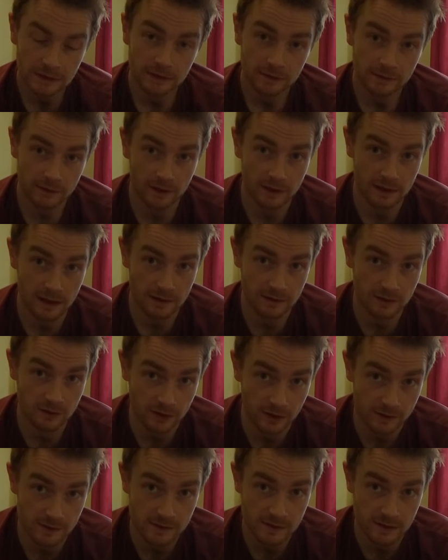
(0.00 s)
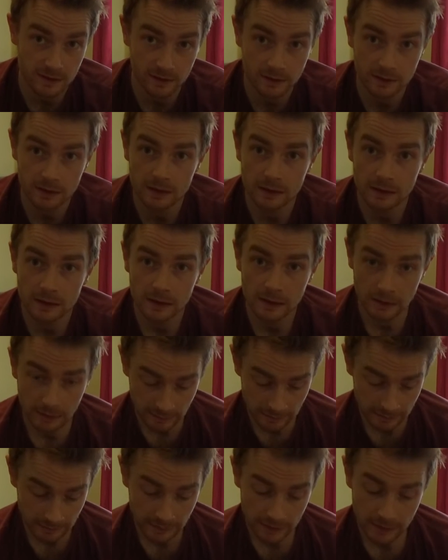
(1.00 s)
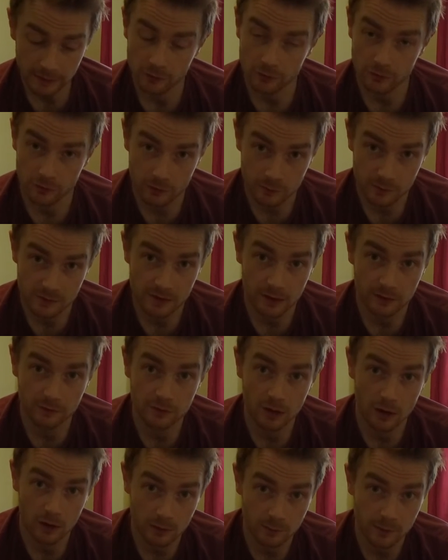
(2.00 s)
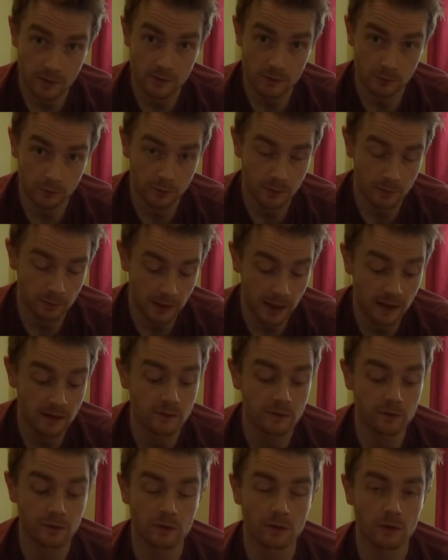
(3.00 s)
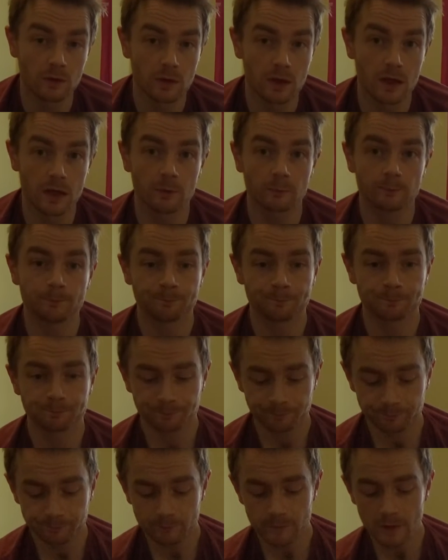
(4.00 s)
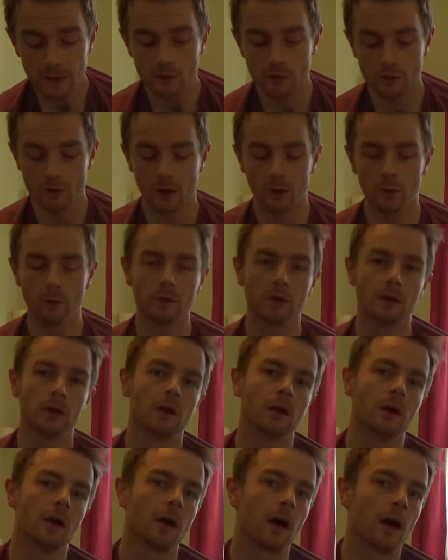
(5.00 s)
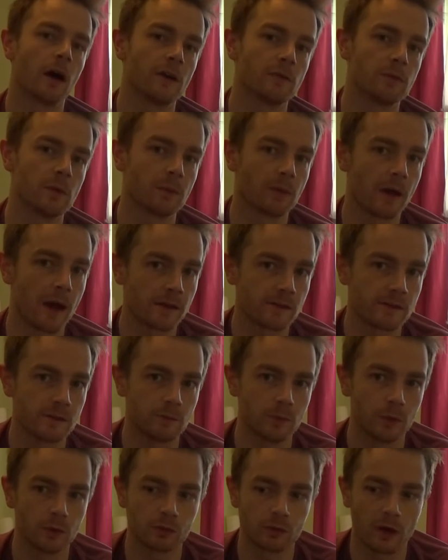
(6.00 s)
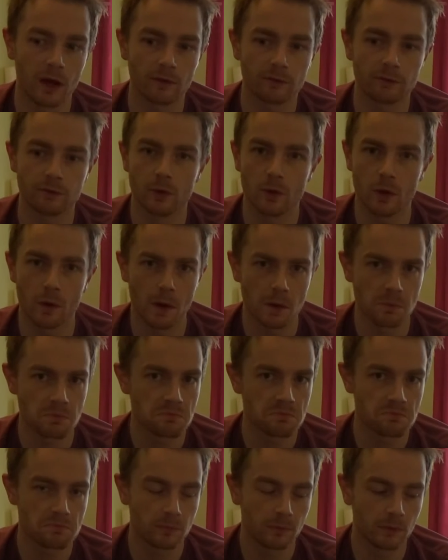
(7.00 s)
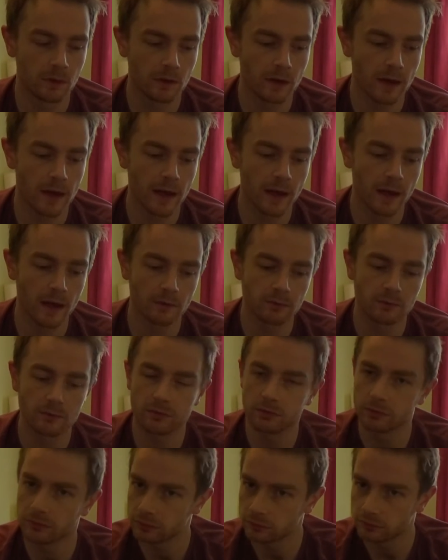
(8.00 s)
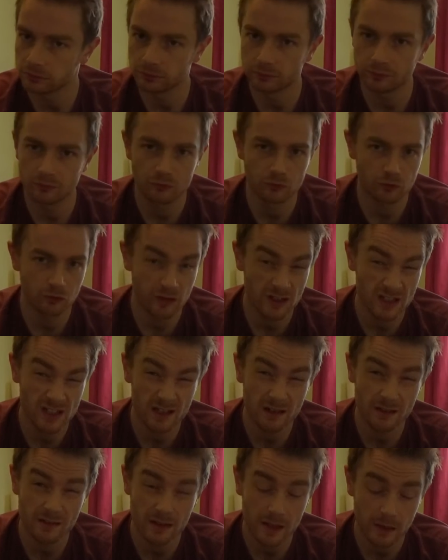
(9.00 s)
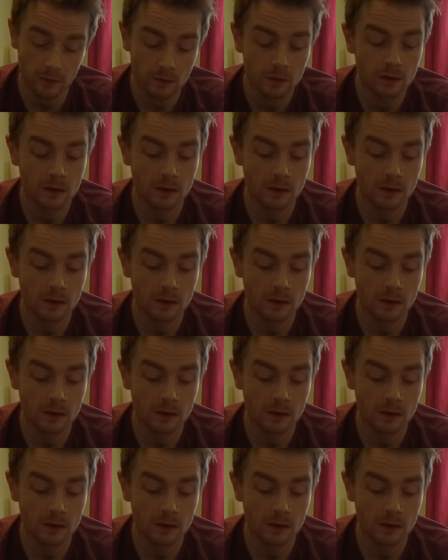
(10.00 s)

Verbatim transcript: thought I'd take the chance to introduce myself, talk about some of my plans for the new year. So I've been practicing bushcraft for uh, three years now.